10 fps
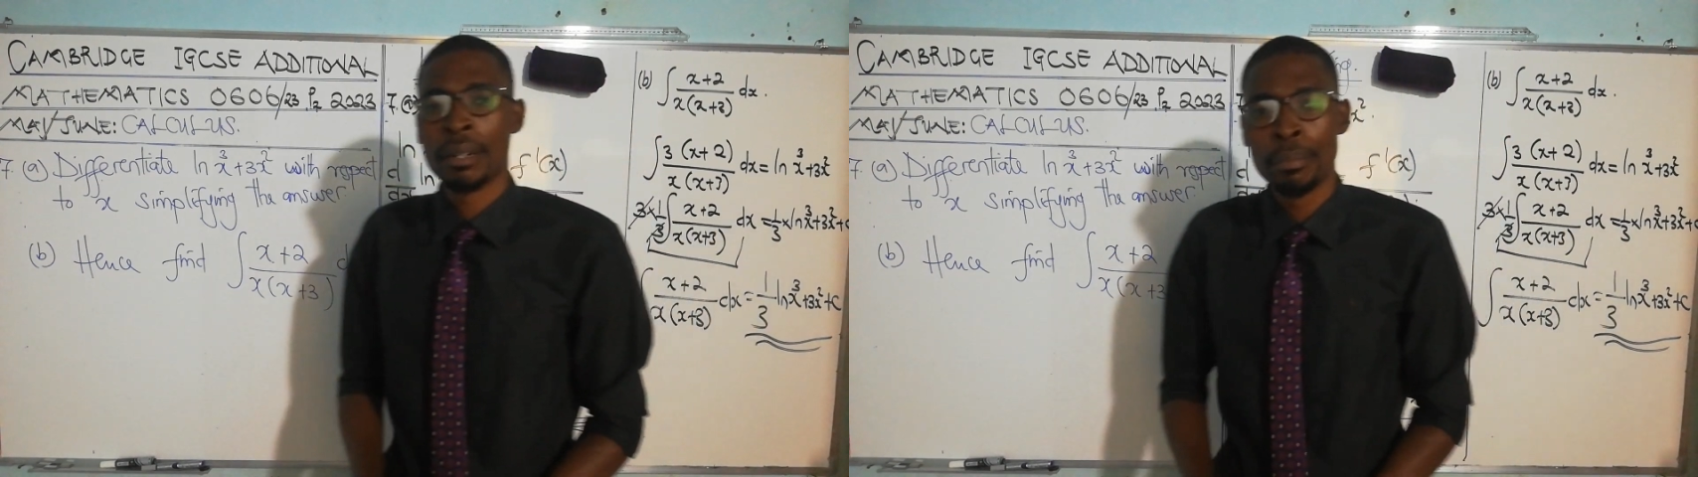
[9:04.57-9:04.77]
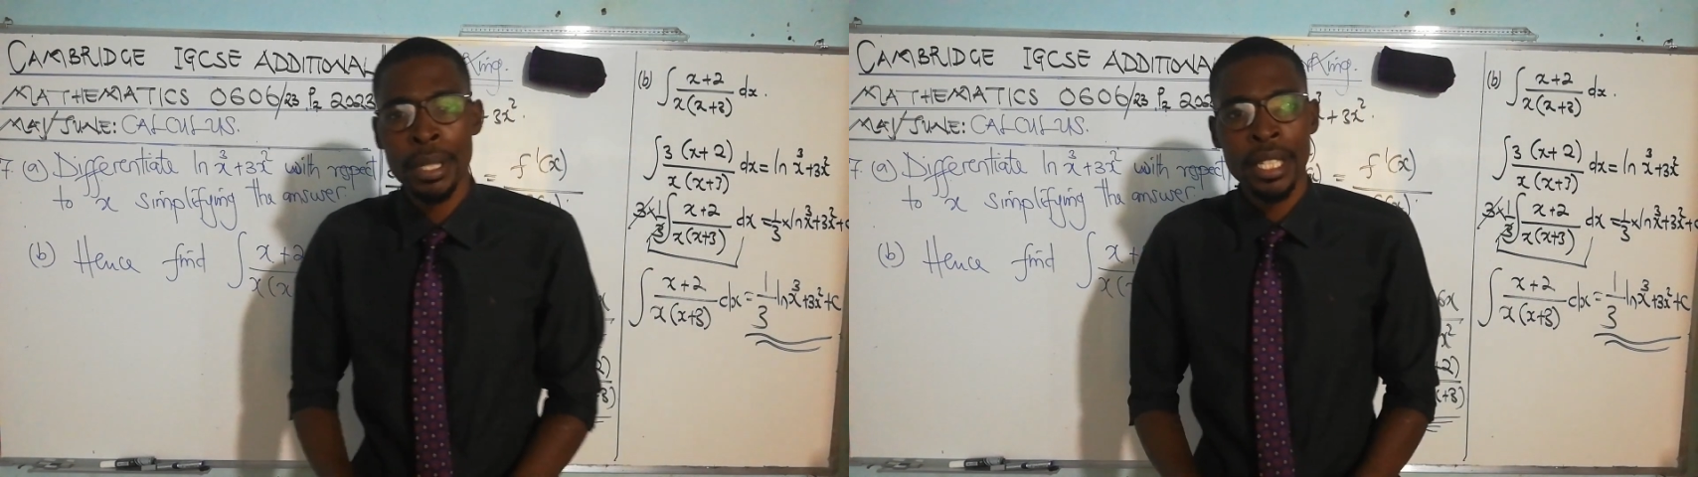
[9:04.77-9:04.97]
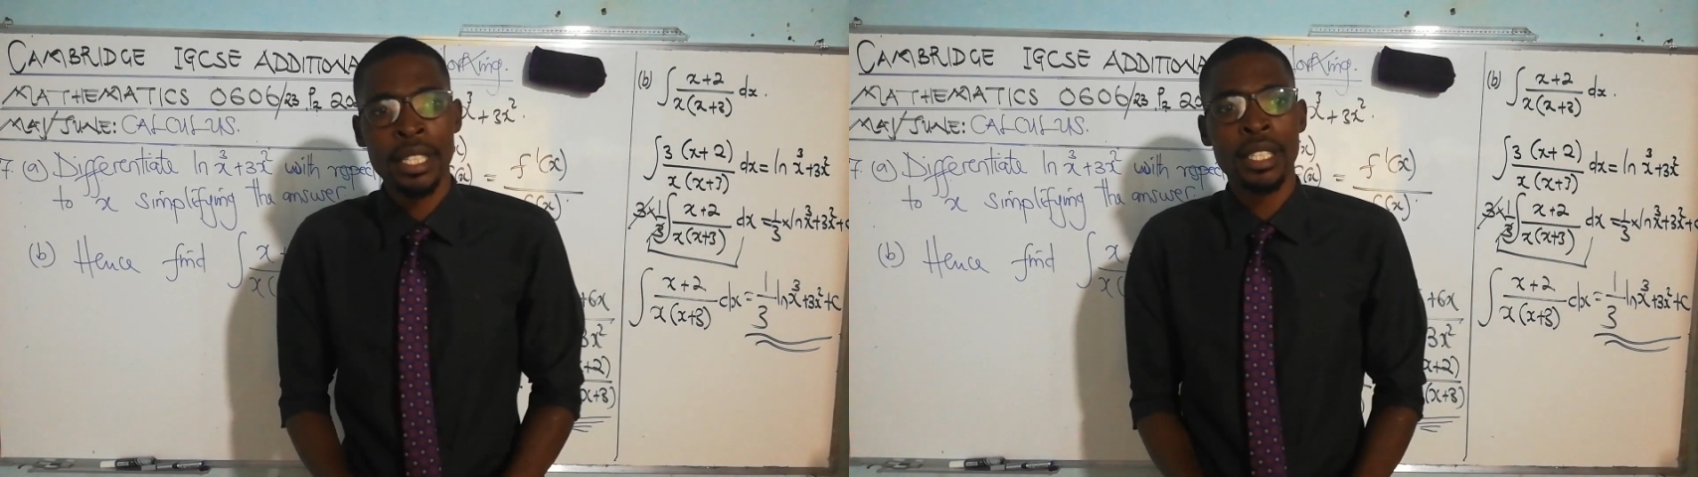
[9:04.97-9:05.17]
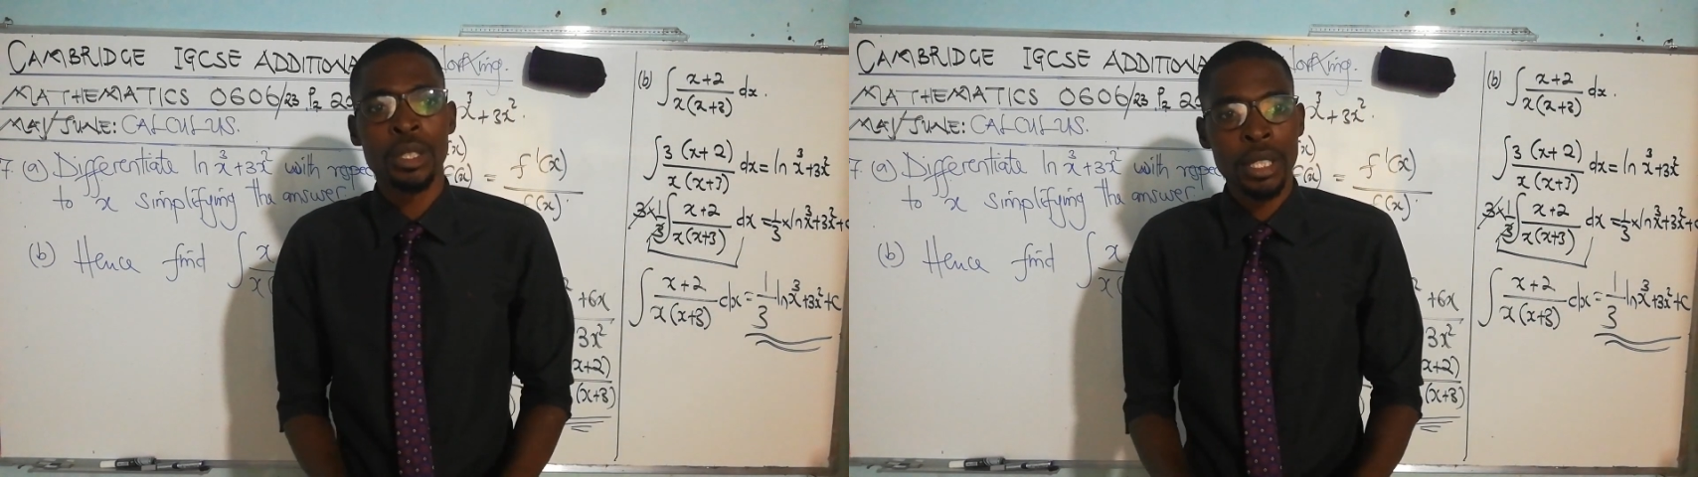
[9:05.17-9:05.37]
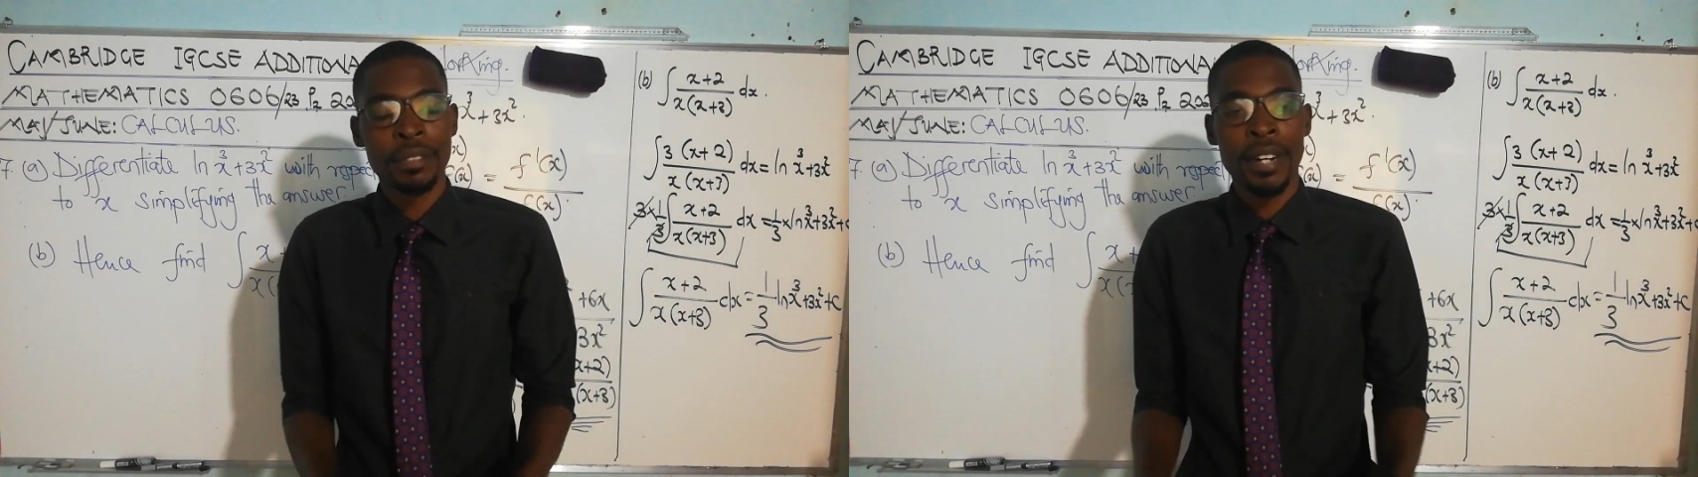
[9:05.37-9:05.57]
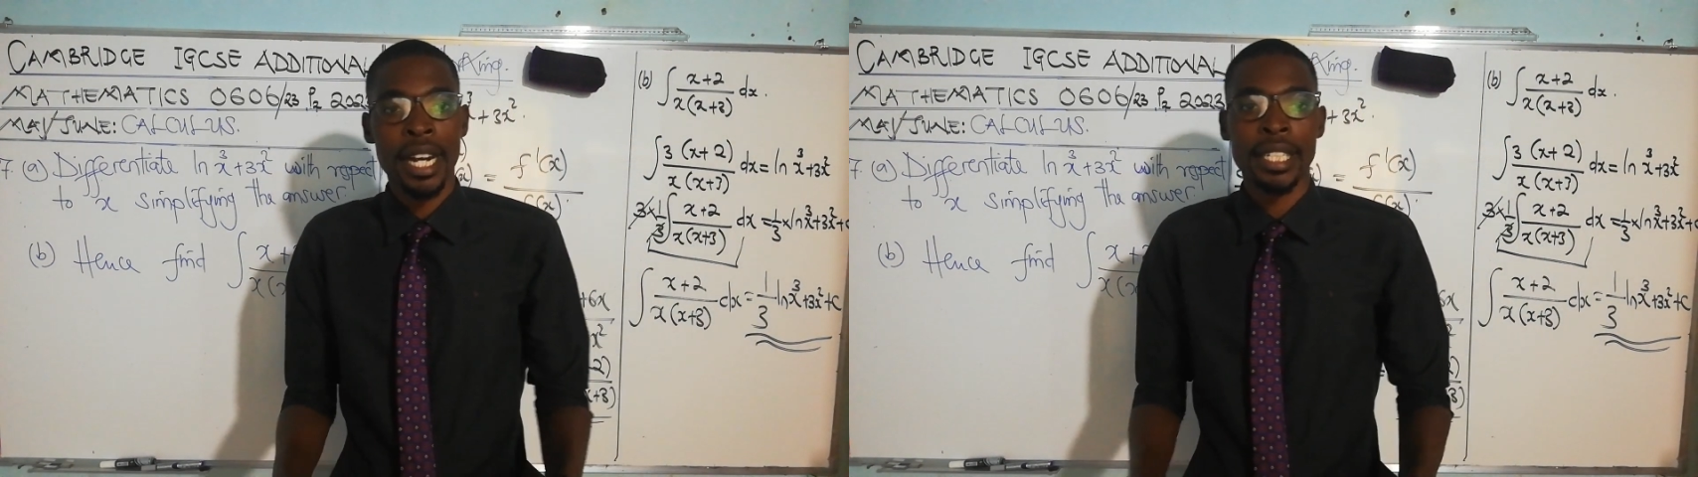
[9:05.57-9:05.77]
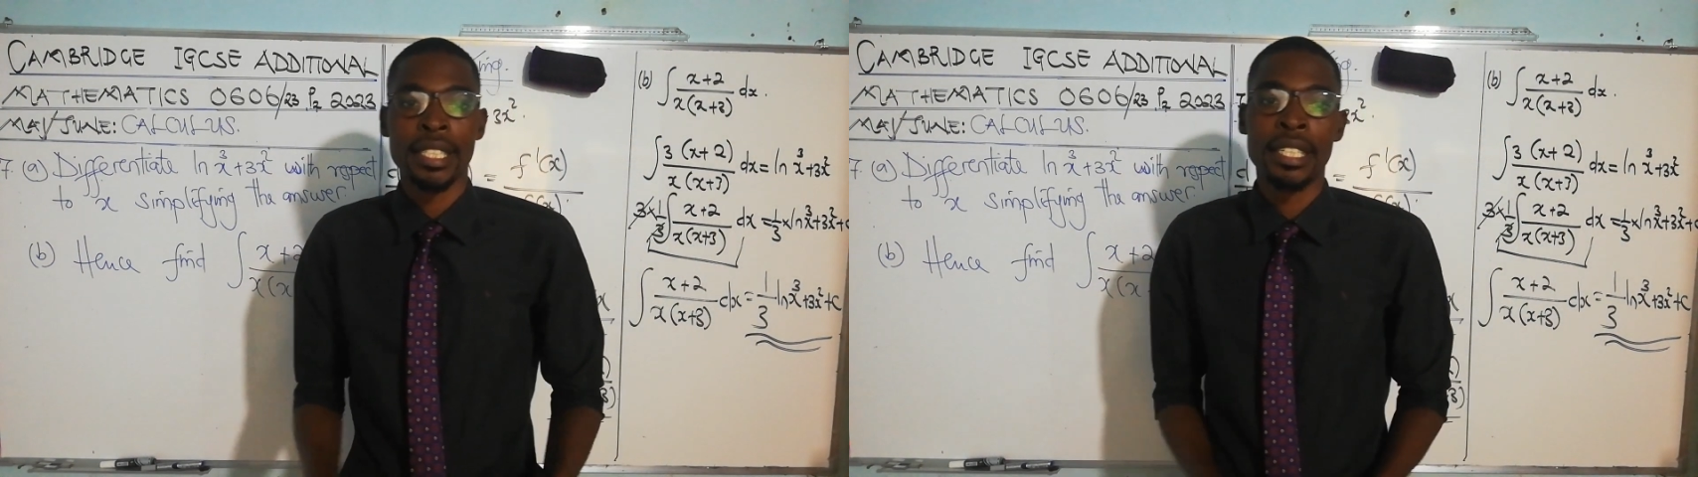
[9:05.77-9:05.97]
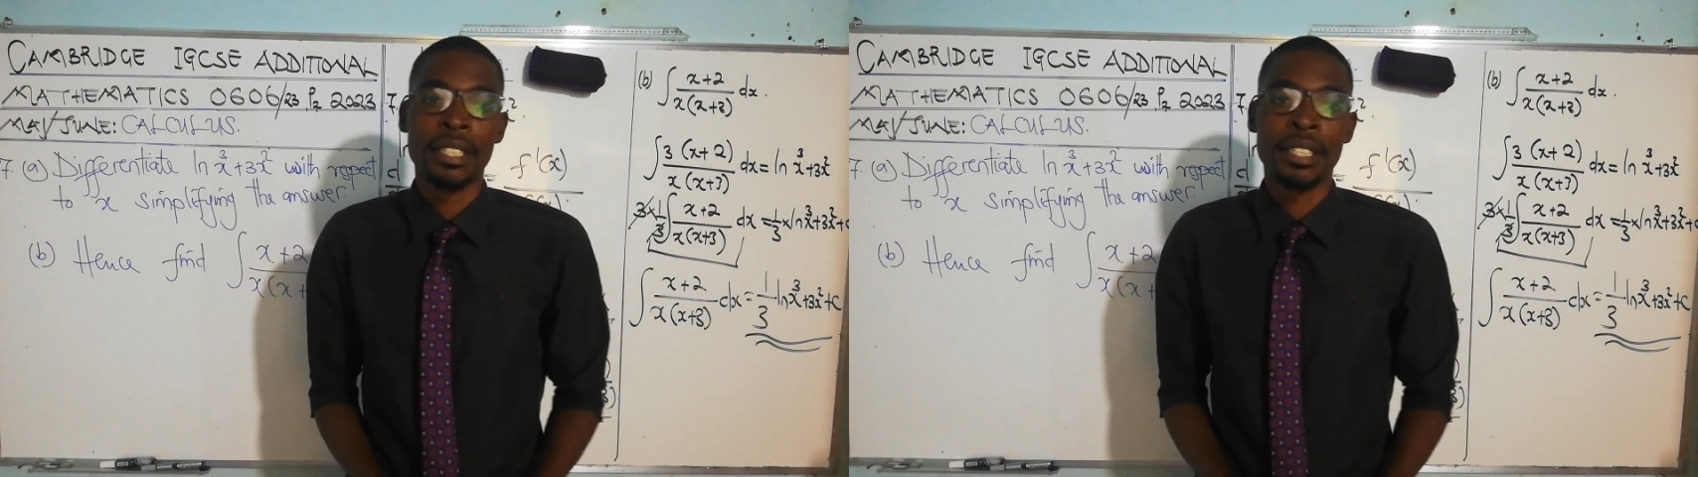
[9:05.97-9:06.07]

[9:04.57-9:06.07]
be notified.